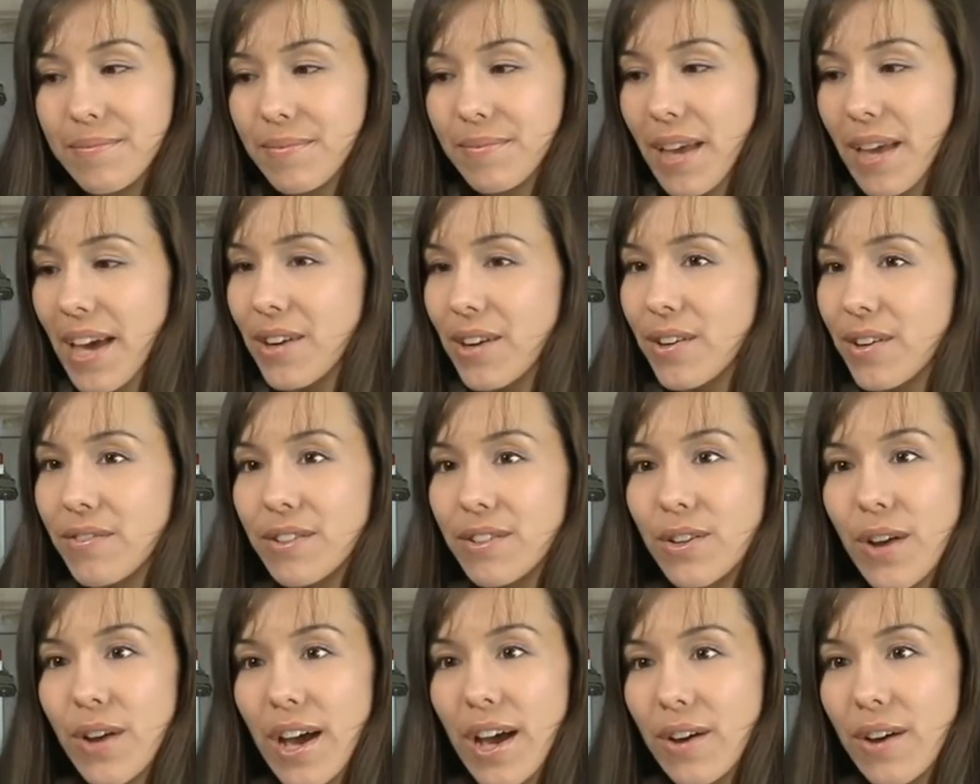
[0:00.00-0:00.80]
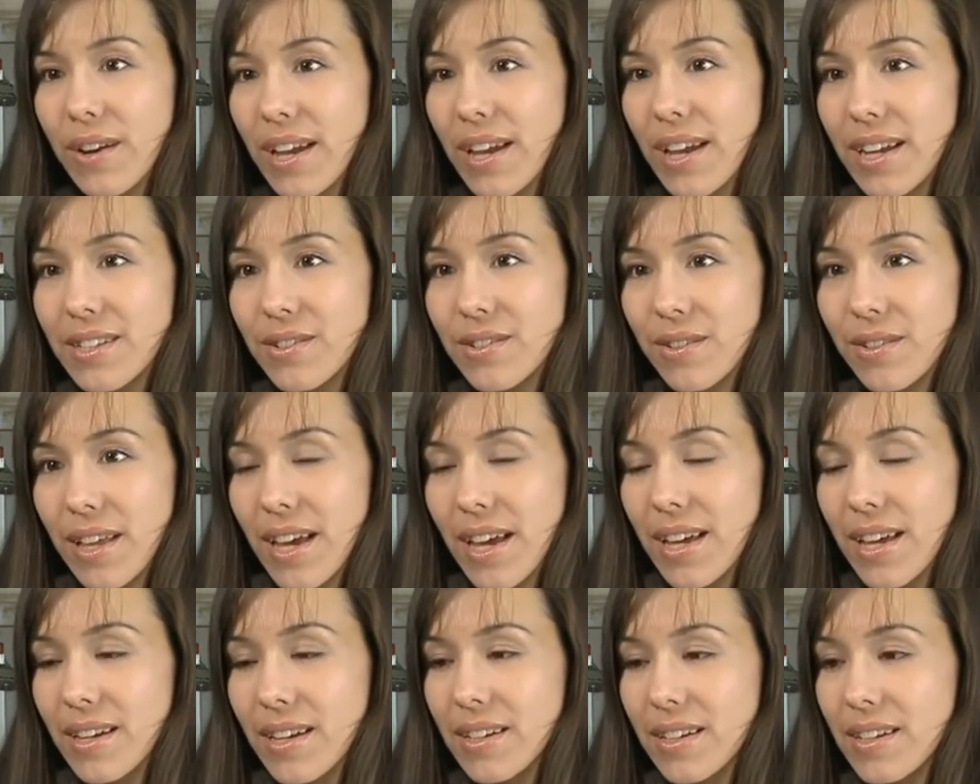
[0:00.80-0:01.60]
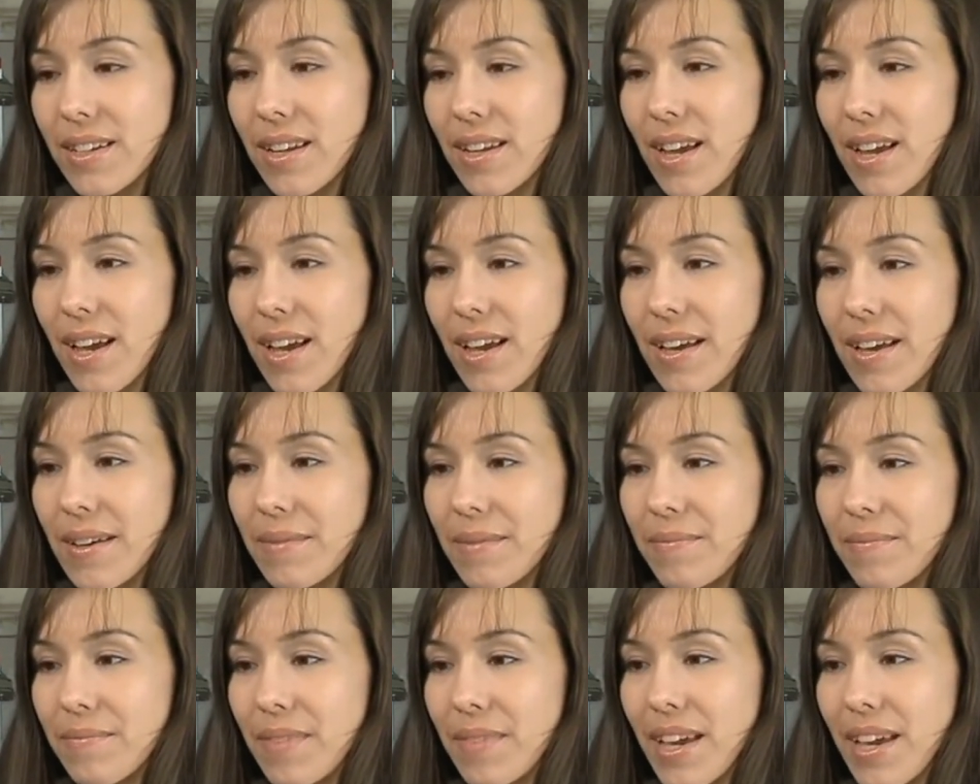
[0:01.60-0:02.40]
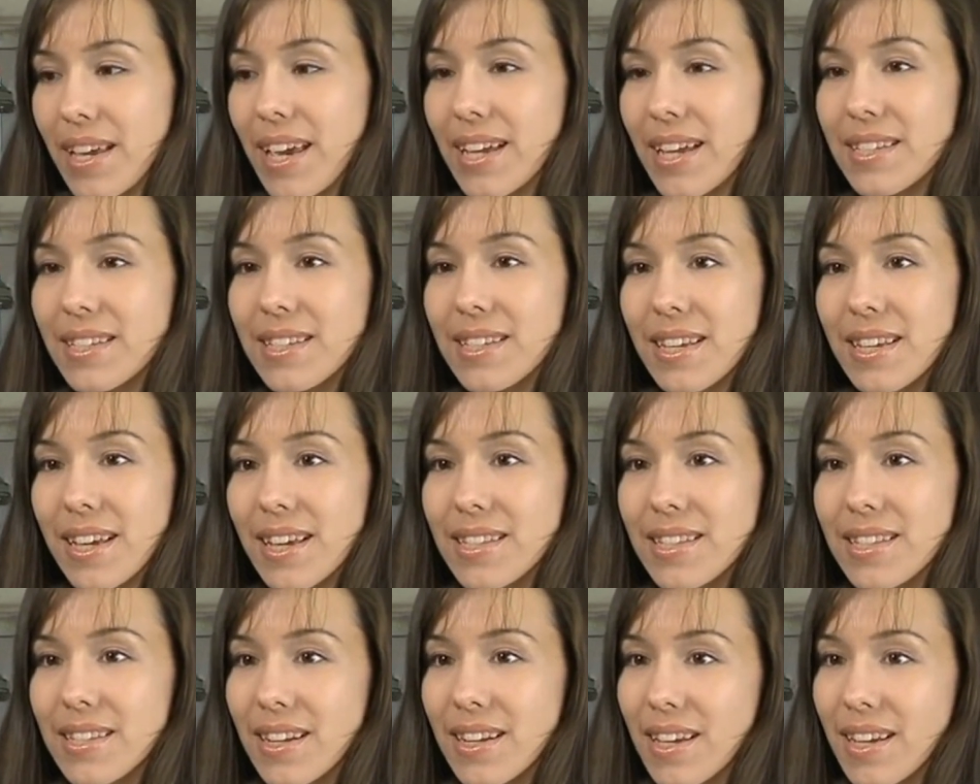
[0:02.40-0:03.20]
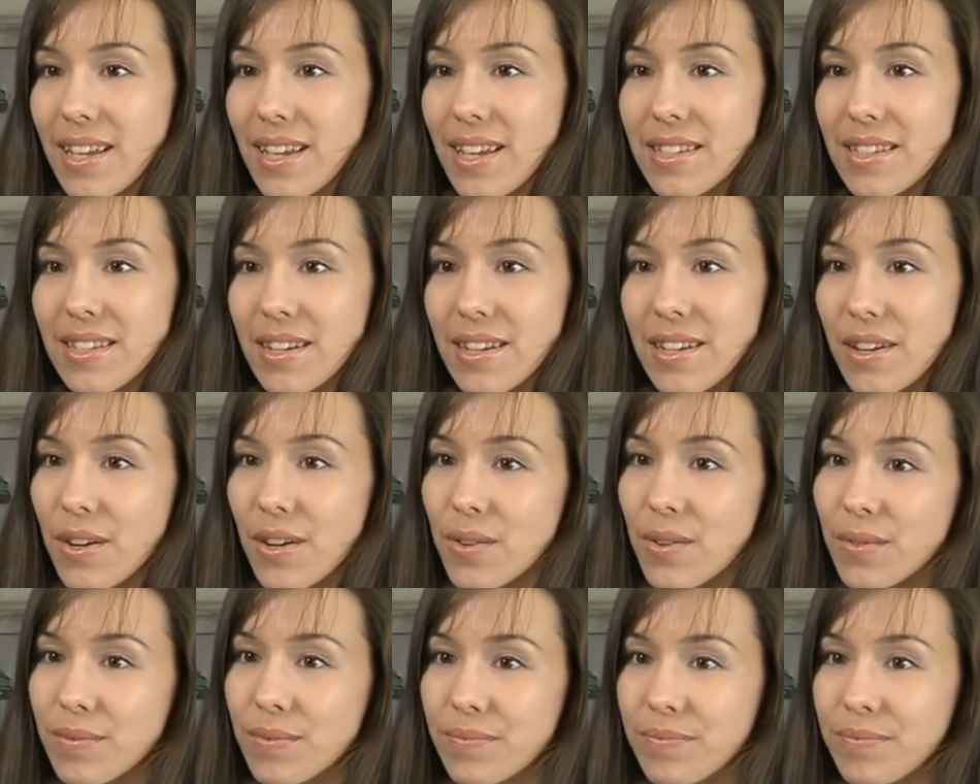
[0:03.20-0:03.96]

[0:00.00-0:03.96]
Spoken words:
I don't even know how to answer that. I can't say yes and I can't say no.